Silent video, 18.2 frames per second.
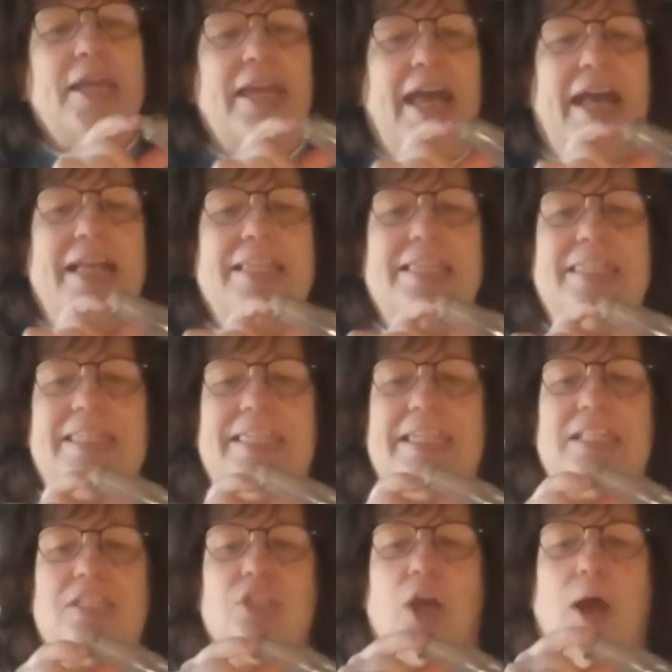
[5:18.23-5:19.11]
has
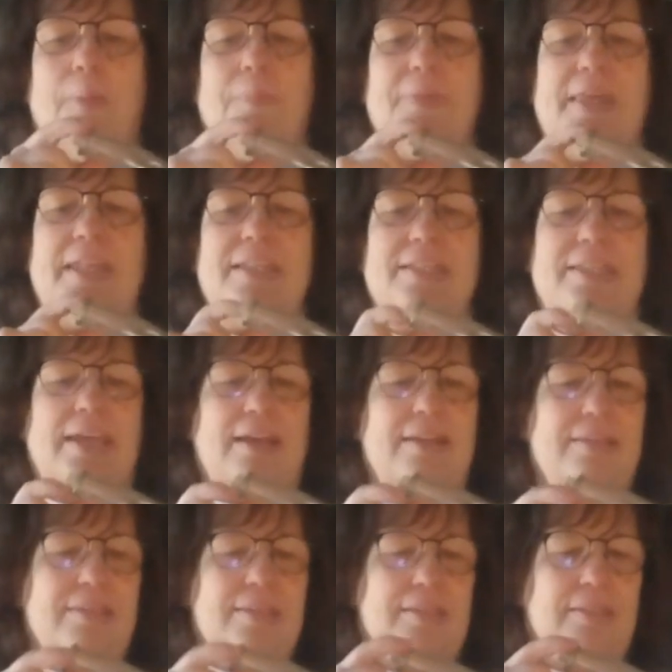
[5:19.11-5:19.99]
the top that it
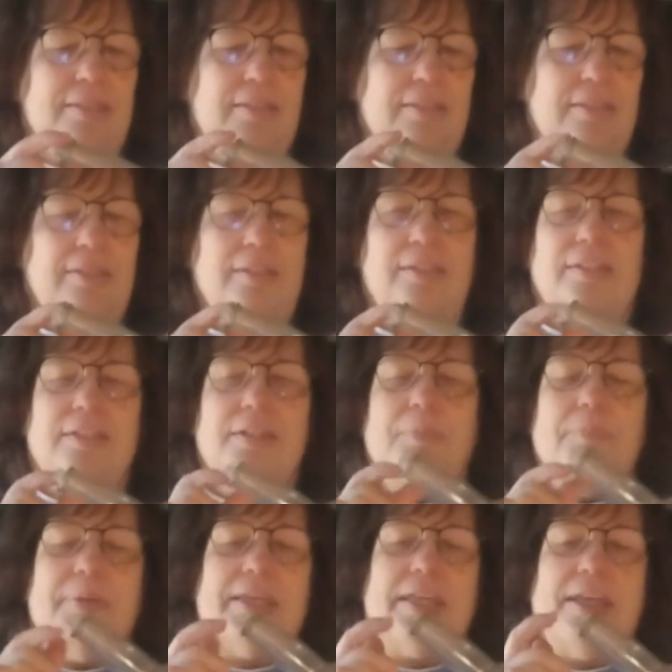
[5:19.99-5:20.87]
does,
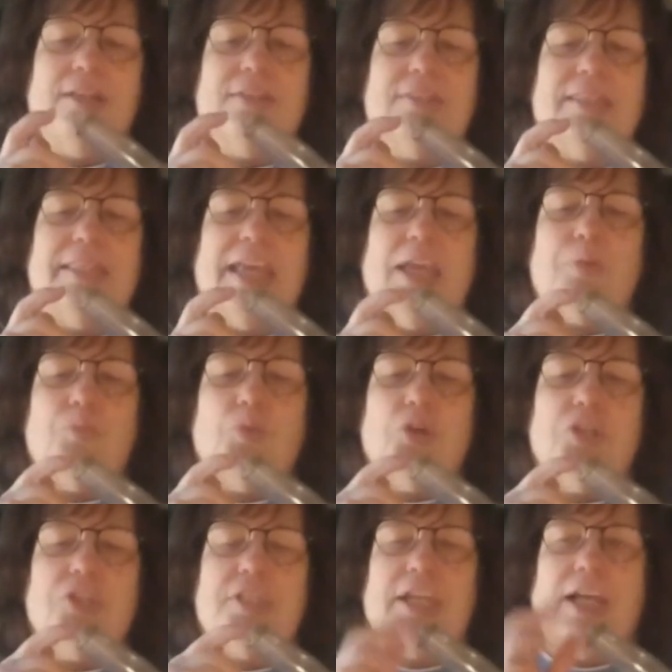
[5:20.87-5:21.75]
because they
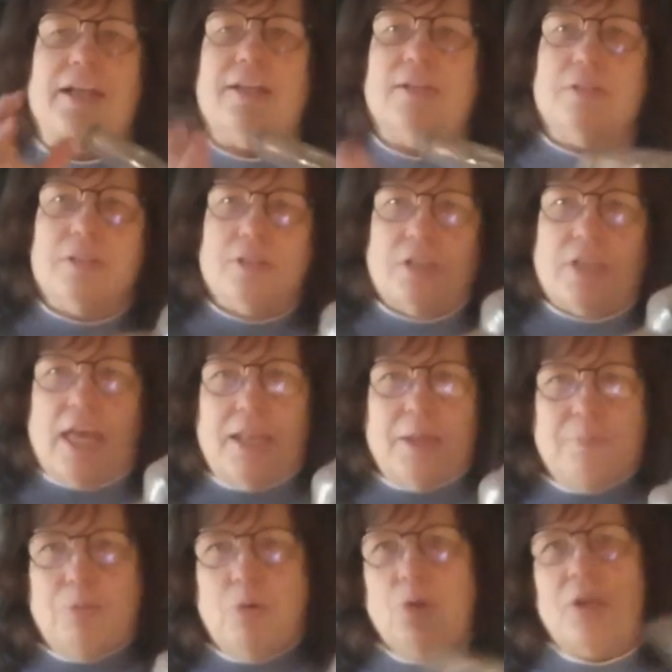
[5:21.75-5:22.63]
would kind
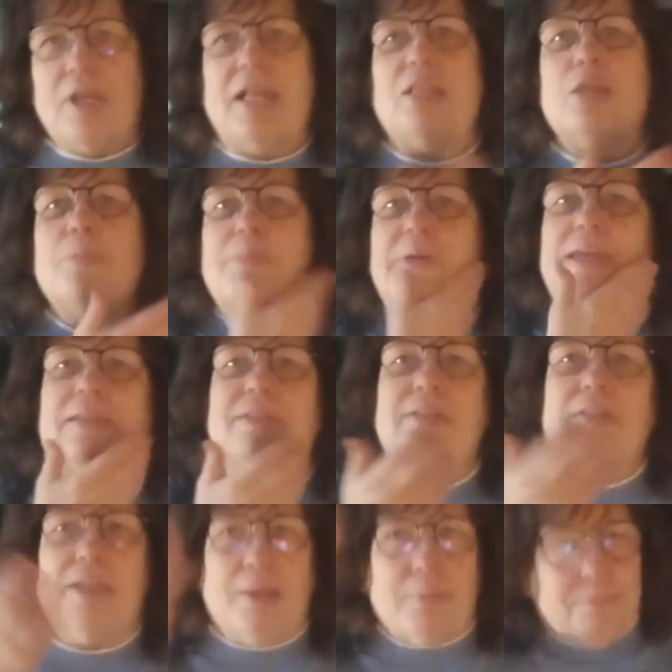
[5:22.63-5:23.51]
of pour it out a little bit
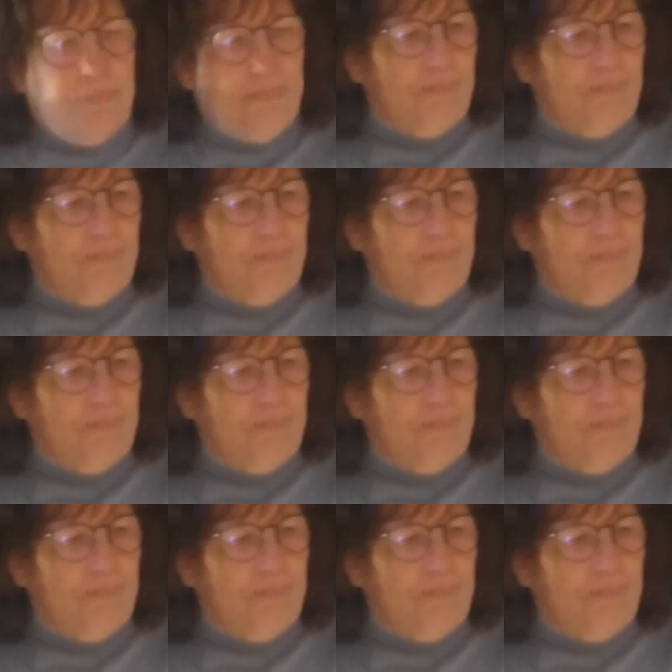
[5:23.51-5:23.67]
and